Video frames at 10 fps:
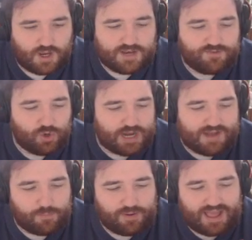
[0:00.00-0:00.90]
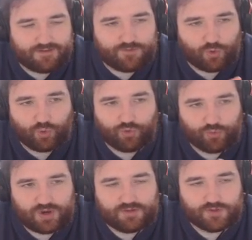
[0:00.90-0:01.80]
And if you can have a plan for all
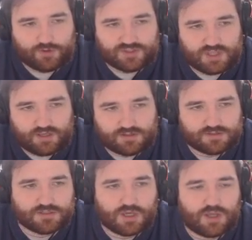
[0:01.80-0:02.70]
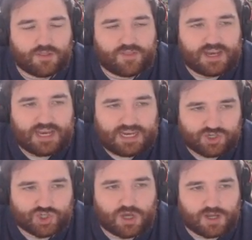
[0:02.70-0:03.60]
three of those things, then
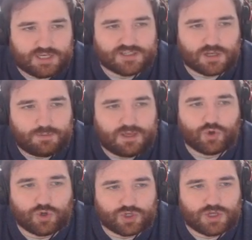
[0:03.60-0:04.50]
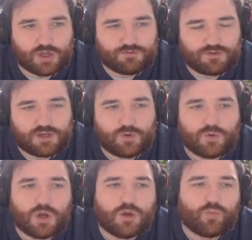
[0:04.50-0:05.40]
each turn is going to be a good turn for
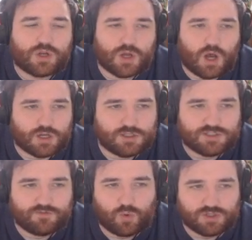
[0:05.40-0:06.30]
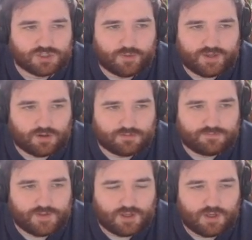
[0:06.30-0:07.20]
you, regardless of what's going on.
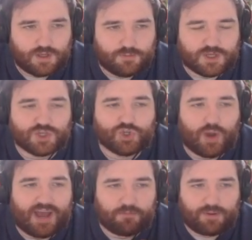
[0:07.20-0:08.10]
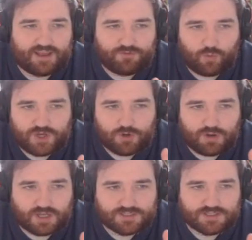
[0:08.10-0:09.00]
Because you'll have a plan for when your
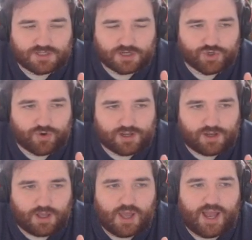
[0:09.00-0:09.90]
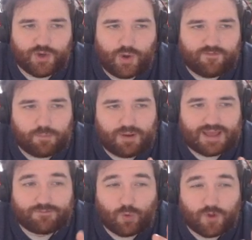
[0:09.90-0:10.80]
mask is going to trigger, and you'll have a
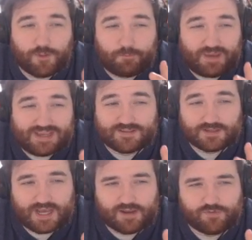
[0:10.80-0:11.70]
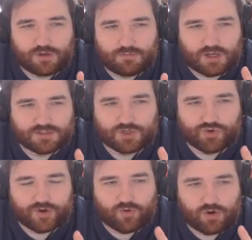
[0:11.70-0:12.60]
plan for what the best attack for your mask to
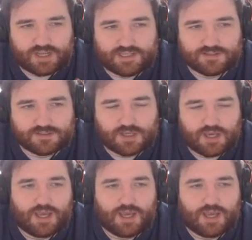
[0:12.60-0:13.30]
trigger on is.